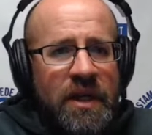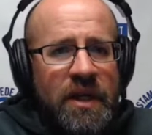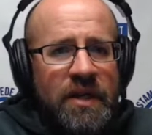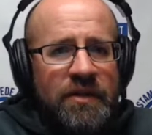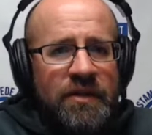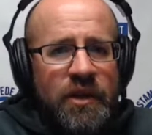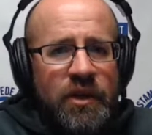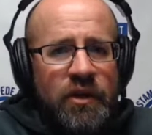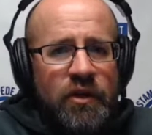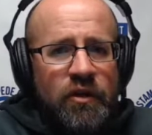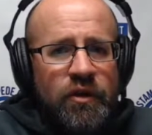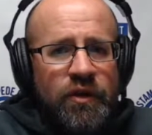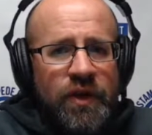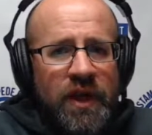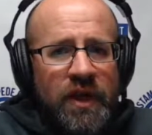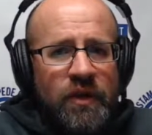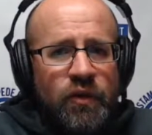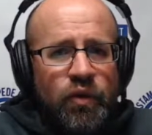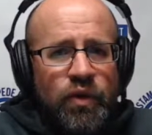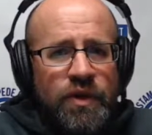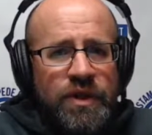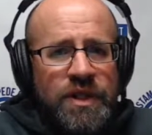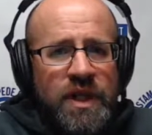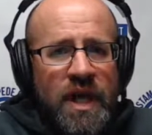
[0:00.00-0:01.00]
that you think
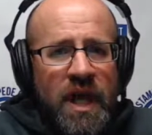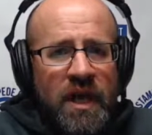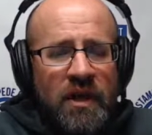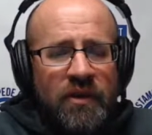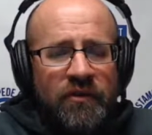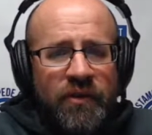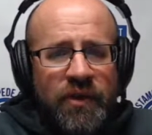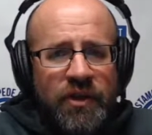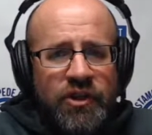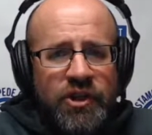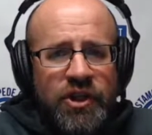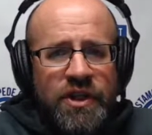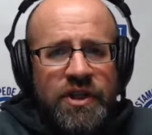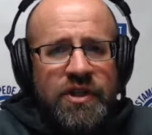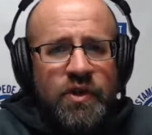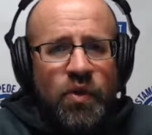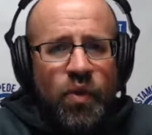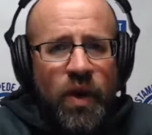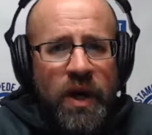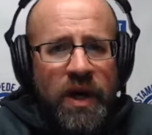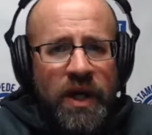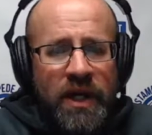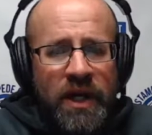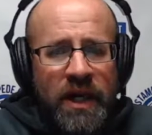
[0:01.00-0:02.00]
was kind of just a
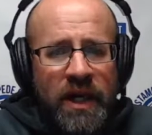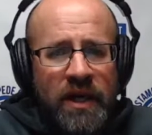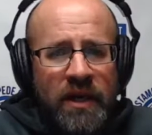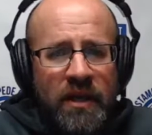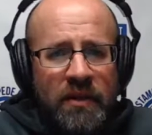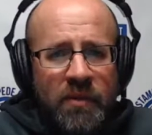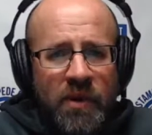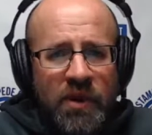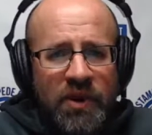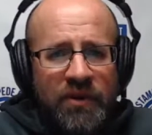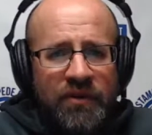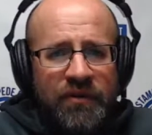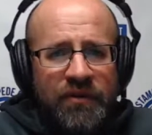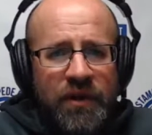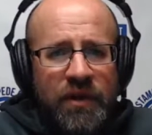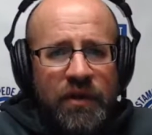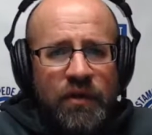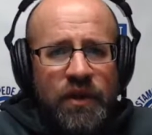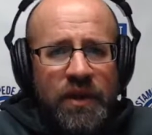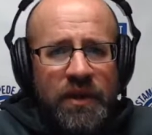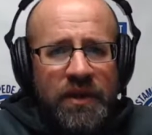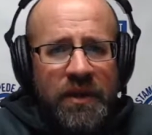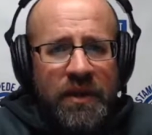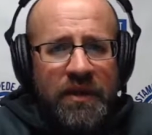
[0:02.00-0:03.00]
way to get him on the
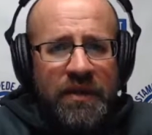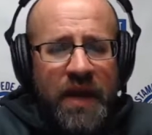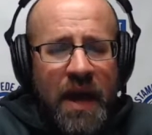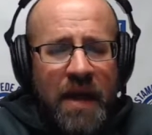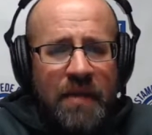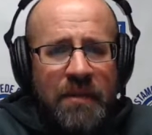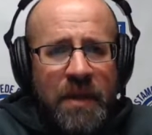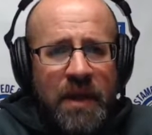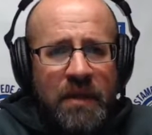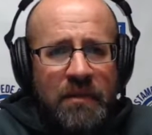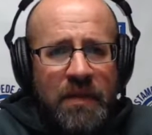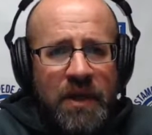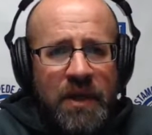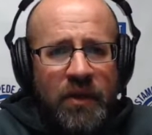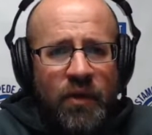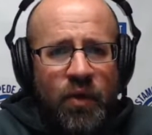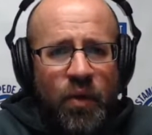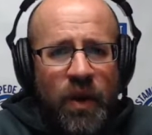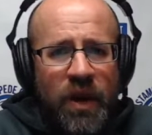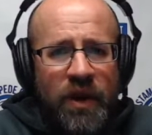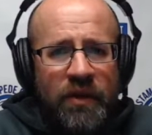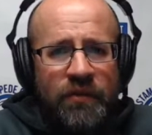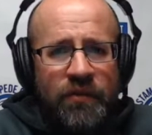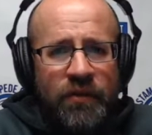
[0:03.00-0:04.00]
field, and that may be the
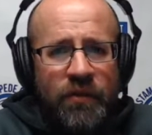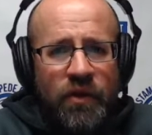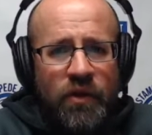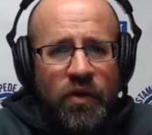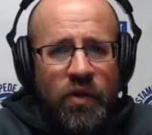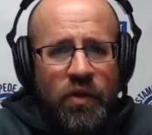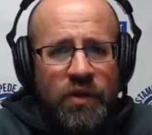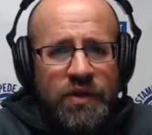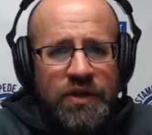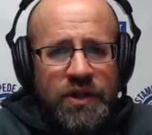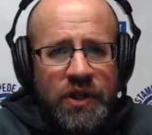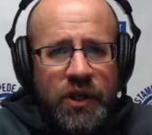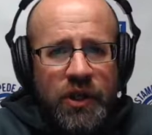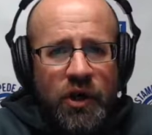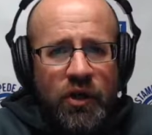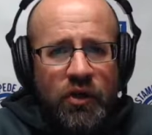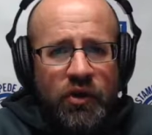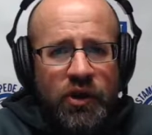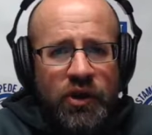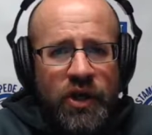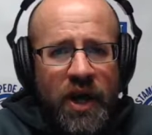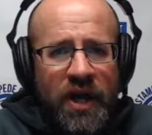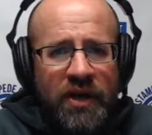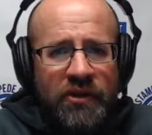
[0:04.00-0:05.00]
way for the Colts to go
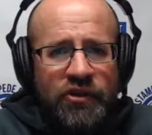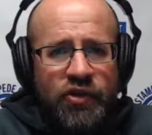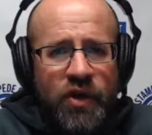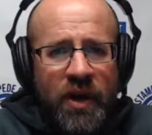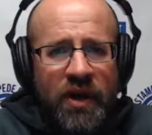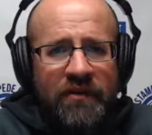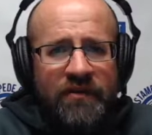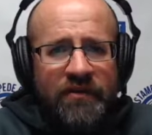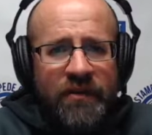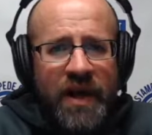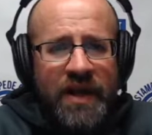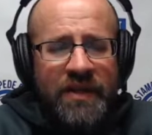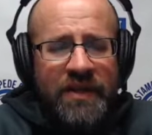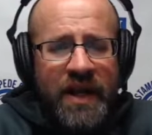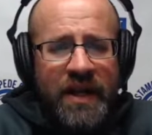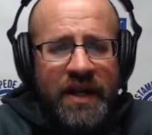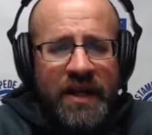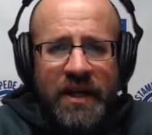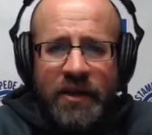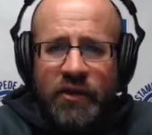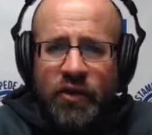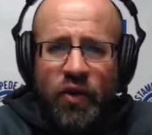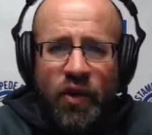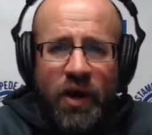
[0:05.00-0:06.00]
to kind of try to find that
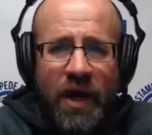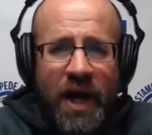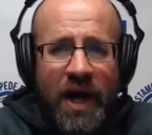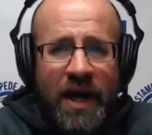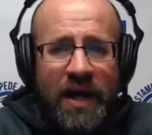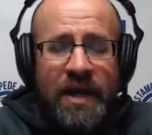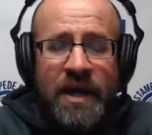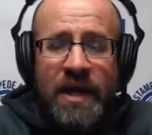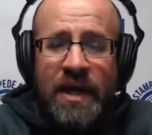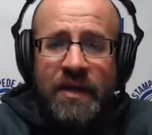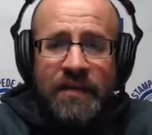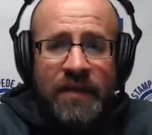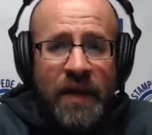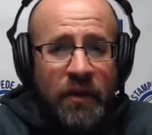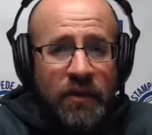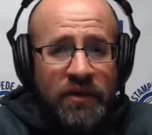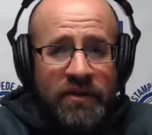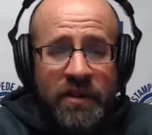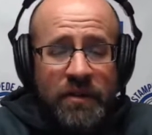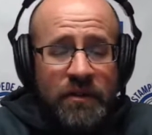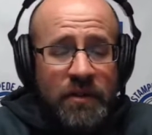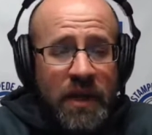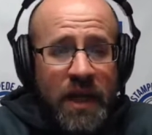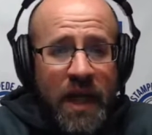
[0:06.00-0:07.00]
nickel guy? They
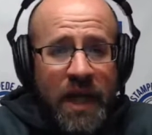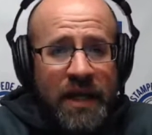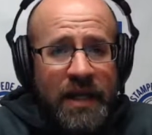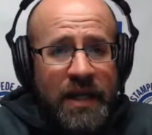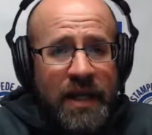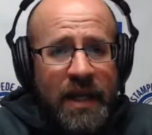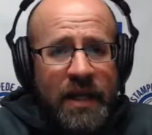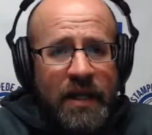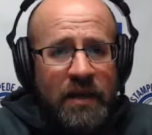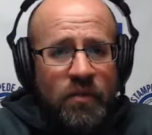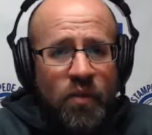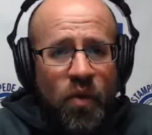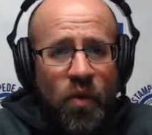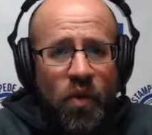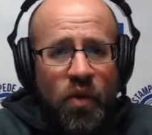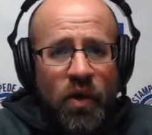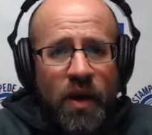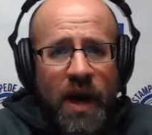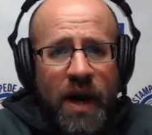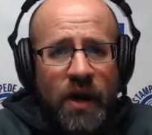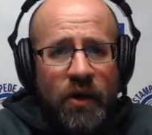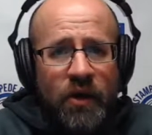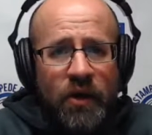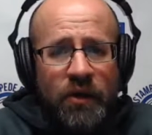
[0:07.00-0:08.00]
seem to like Kenny Moore
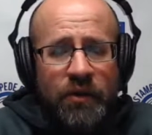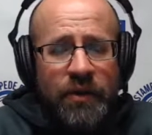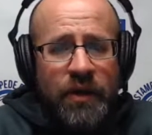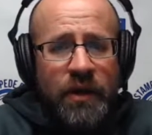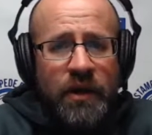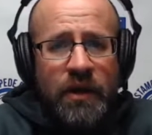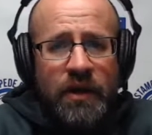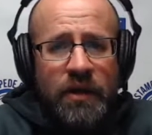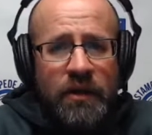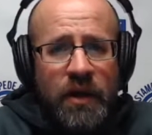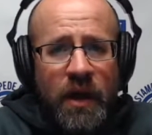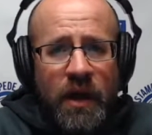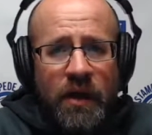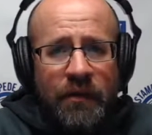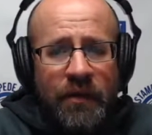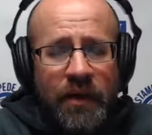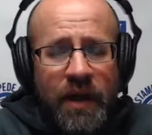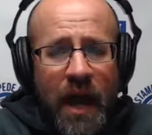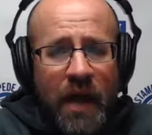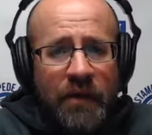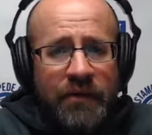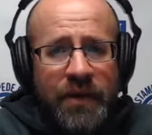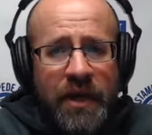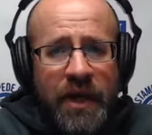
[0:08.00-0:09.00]
out on
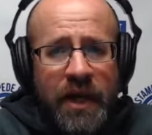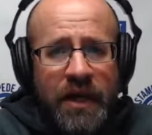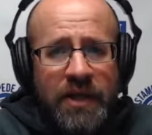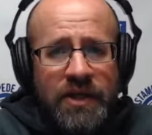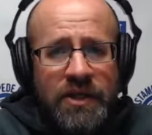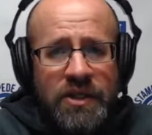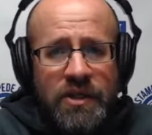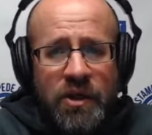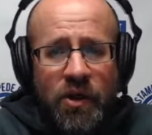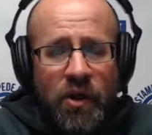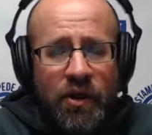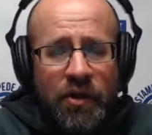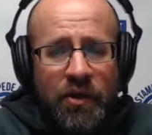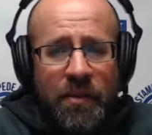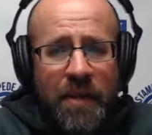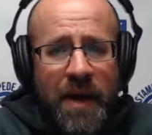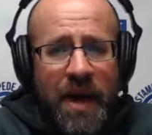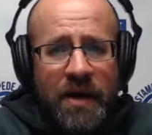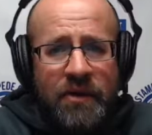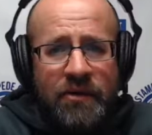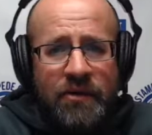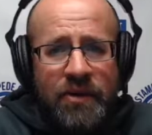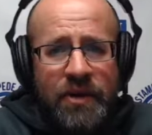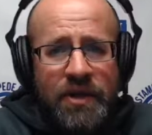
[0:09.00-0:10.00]
the edges or on the
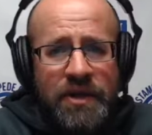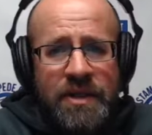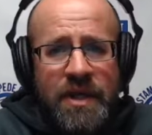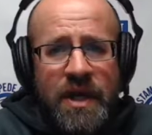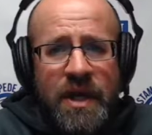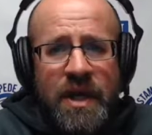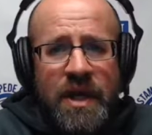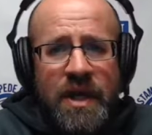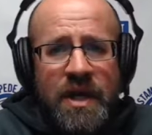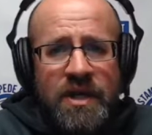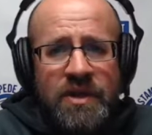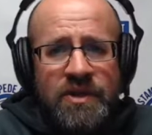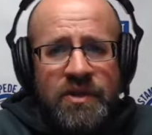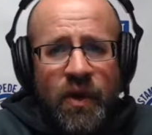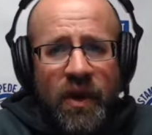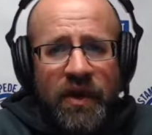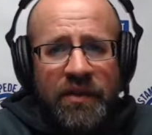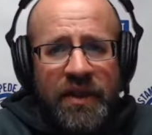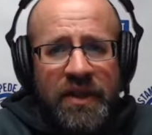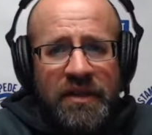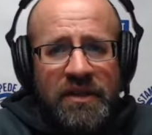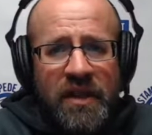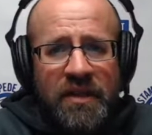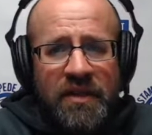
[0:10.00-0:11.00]
boundaries. So I
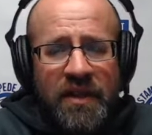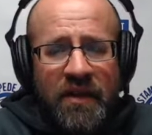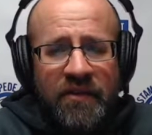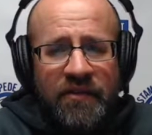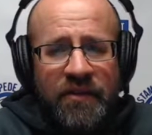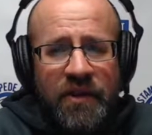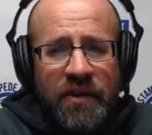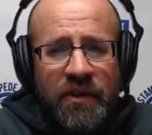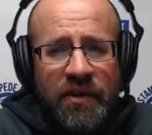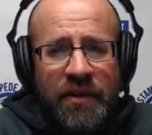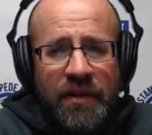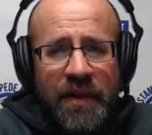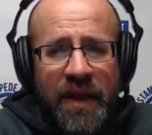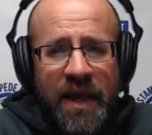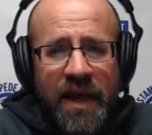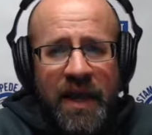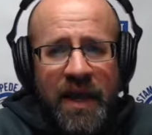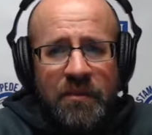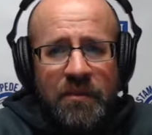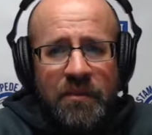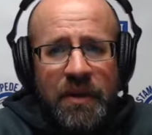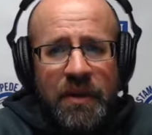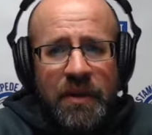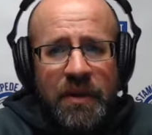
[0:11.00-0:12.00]
think that they feel that they
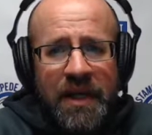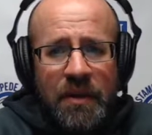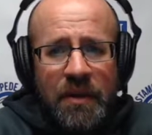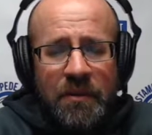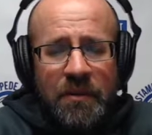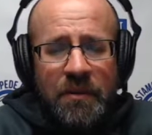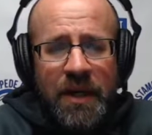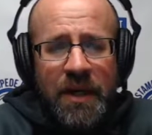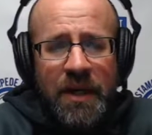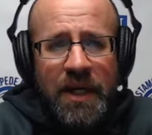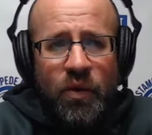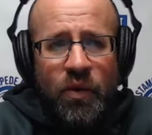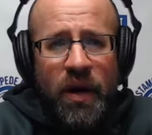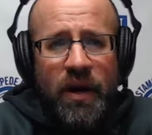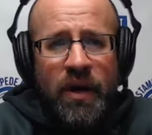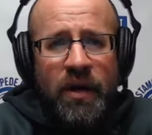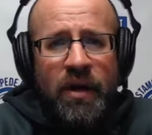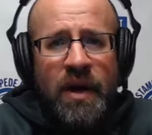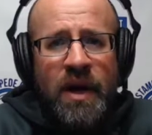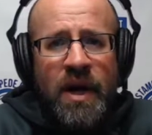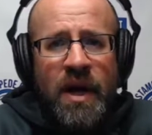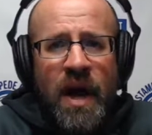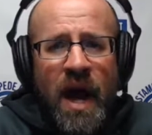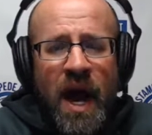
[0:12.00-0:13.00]
can play him
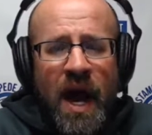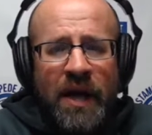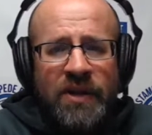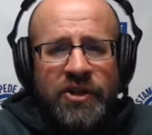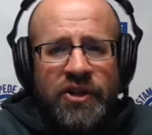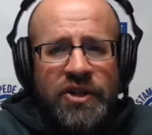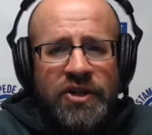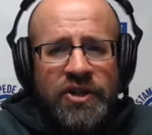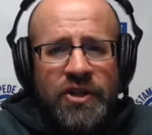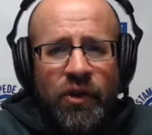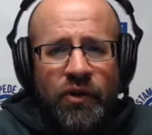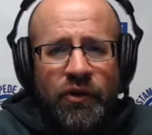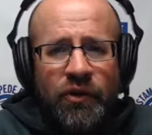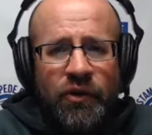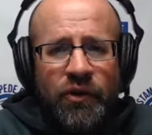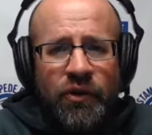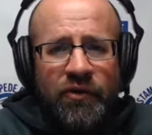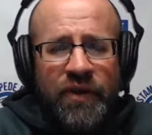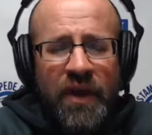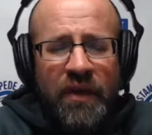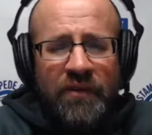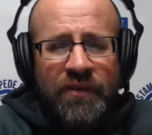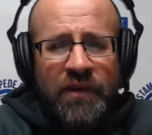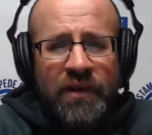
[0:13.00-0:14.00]
anywhere. I just don't know
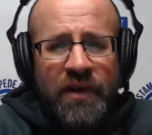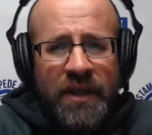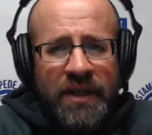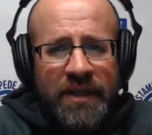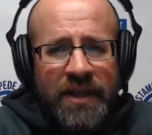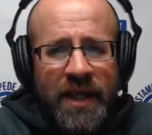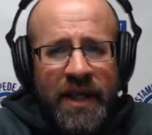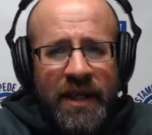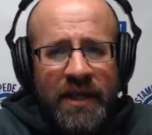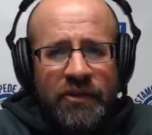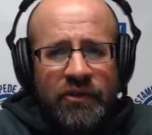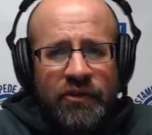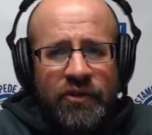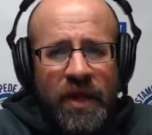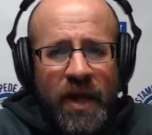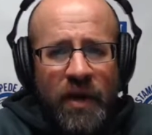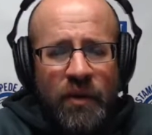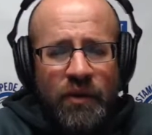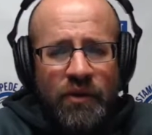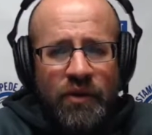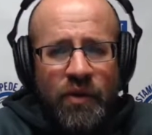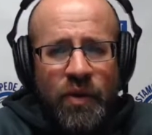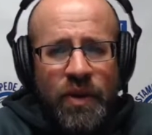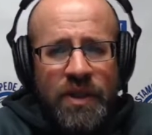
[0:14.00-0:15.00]
if they feel like they can do that
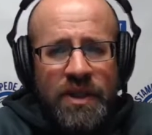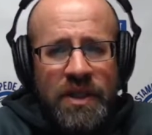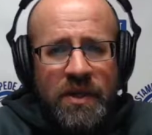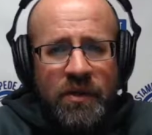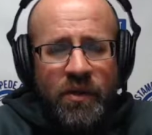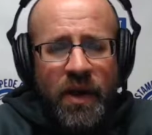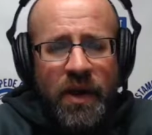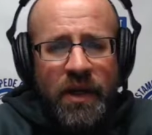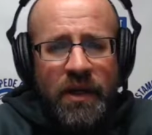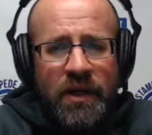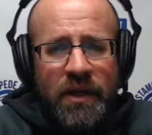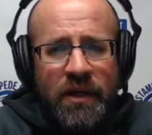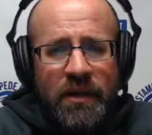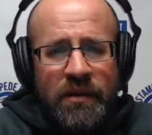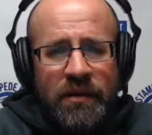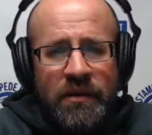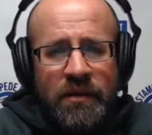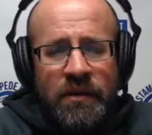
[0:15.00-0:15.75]
with Quincy right yet.